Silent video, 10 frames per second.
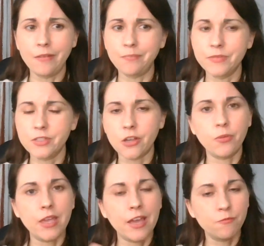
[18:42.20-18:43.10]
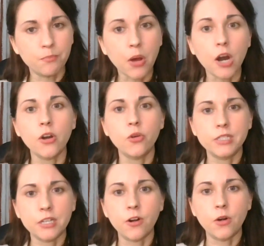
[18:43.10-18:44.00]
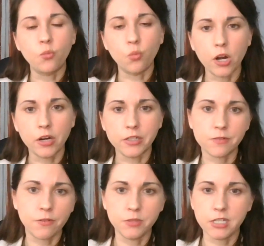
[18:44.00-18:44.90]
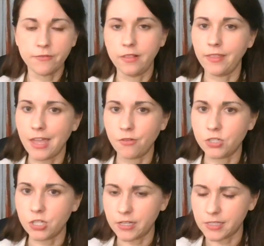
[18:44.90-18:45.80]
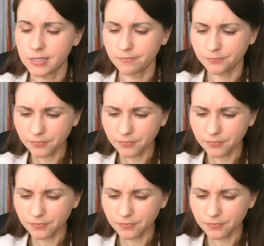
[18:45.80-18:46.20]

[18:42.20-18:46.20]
So we have borrowed different words from different languages